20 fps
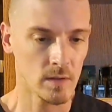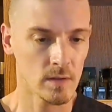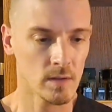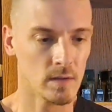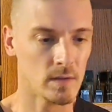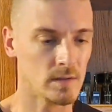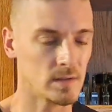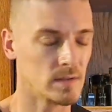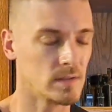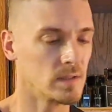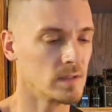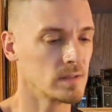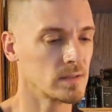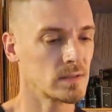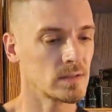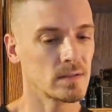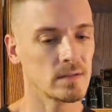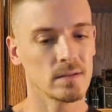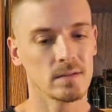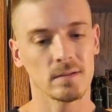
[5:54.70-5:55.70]
Because
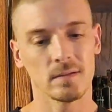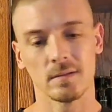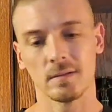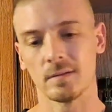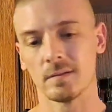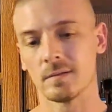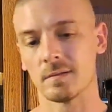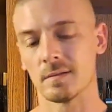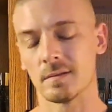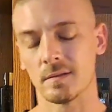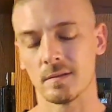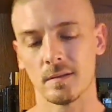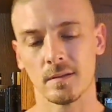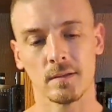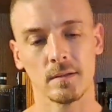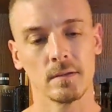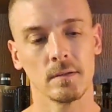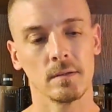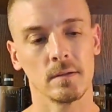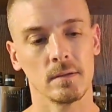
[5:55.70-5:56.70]
this is
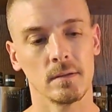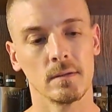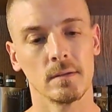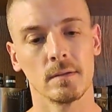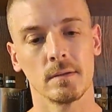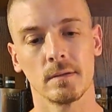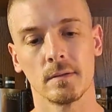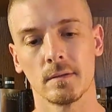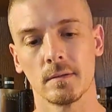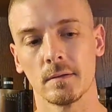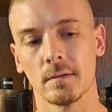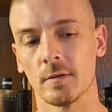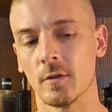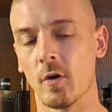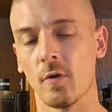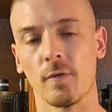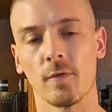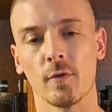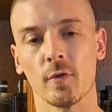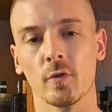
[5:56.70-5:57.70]

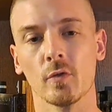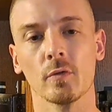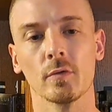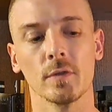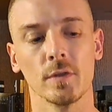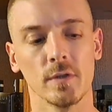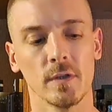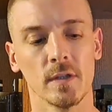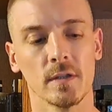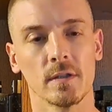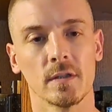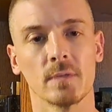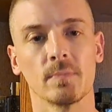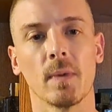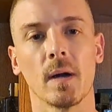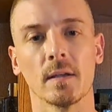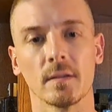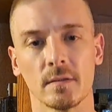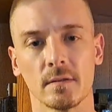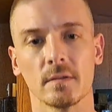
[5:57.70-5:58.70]
no fruit. You get the
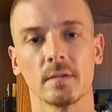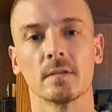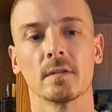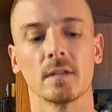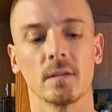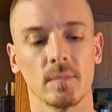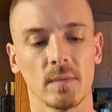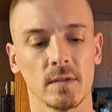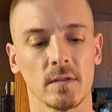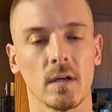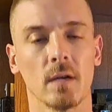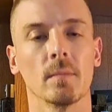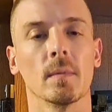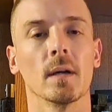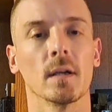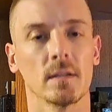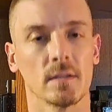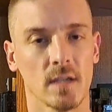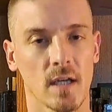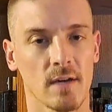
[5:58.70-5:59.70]
spices, the cinnamon,
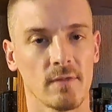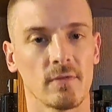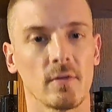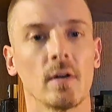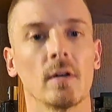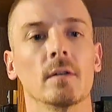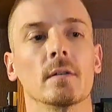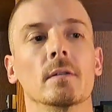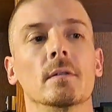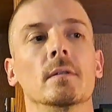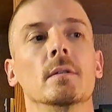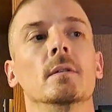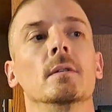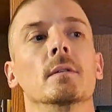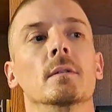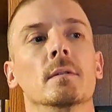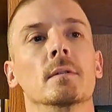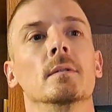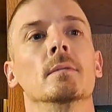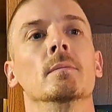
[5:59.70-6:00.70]
nutmeg, saffron,
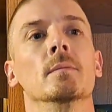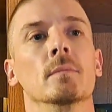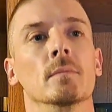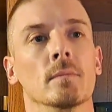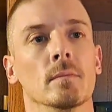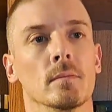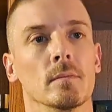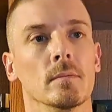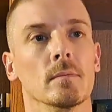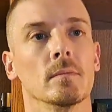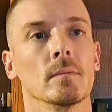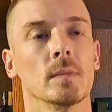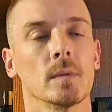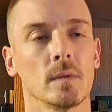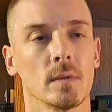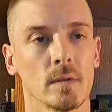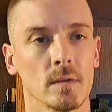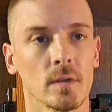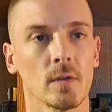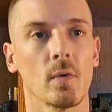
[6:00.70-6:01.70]

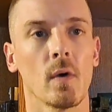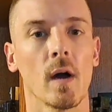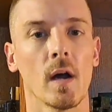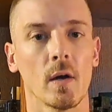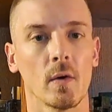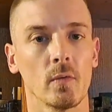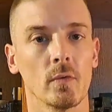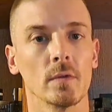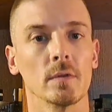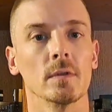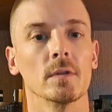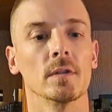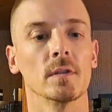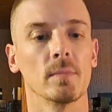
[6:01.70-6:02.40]
and the guaiac wood, the